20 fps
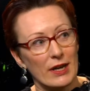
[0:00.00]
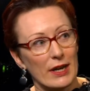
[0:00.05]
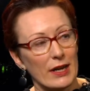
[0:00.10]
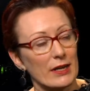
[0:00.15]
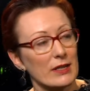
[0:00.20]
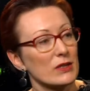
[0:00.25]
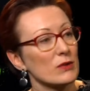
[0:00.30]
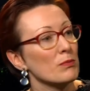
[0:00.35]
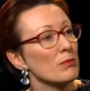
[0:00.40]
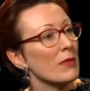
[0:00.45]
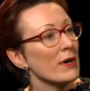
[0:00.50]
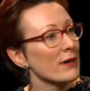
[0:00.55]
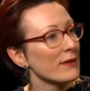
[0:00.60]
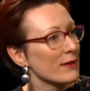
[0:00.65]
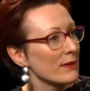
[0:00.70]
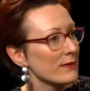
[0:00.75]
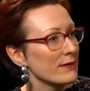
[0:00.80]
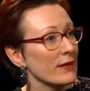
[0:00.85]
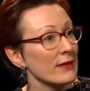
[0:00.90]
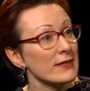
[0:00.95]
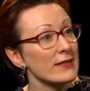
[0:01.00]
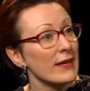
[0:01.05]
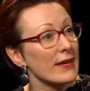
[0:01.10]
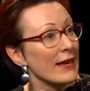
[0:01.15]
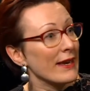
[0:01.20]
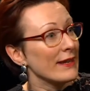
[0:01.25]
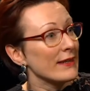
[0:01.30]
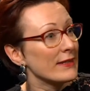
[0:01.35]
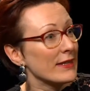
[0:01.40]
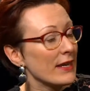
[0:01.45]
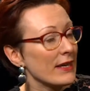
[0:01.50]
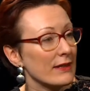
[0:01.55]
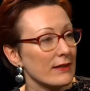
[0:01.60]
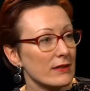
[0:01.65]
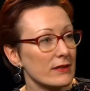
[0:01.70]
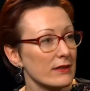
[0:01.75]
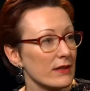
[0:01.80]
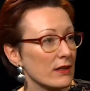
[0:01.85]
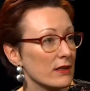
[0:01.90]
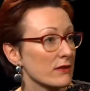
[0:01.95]
as mothers, as
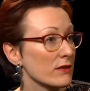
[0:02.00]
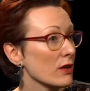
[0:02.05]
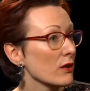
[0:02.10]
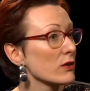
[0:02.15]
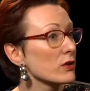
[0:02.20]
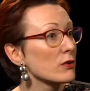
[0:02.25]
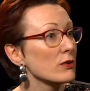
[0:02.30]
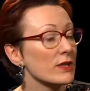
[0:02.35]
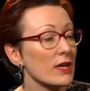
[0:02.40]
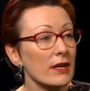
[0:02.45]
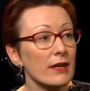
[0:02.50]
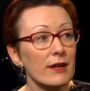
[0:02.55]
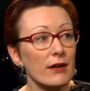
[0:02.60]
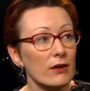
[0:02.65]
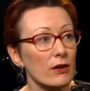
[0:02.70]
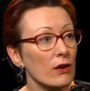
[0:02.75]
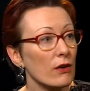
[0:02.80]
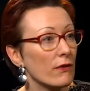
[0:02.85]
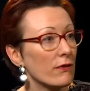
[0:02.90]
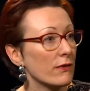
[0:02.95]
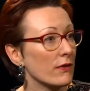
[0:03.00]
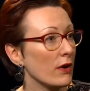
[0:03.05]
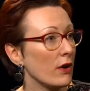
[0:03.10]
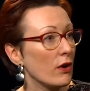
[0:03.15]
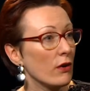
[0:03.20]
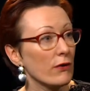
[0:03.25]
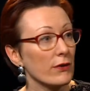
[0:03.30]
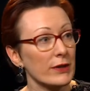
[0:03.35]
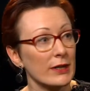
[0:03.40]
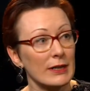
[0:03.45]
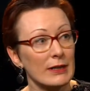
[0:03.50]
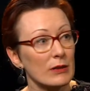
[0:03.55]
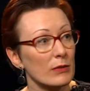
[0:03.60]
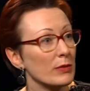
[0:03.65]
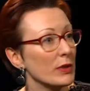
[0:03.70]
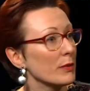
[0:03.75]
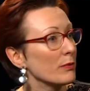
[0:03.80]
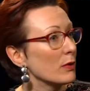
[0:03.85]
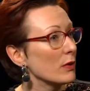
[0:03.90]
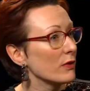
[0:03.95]
caretakers, as those who take care of young
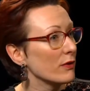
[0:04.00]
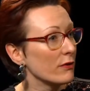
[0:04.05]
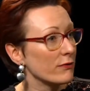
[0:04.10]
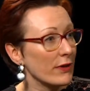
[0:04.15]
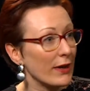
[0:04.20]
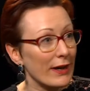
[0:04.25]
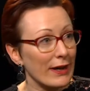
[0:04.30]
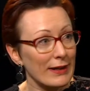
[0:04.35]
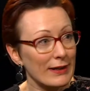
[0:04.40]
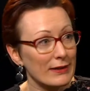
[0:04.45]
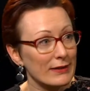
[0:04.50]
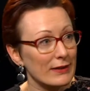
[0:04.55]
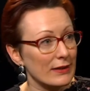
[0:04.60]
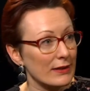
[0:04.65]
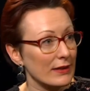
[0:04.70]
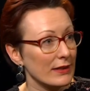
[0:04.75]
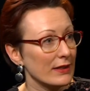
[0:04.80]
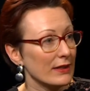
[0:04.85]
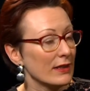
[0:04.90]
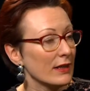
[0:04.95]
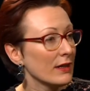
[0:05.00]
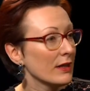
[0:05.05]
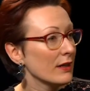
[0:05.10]
people, of elderly,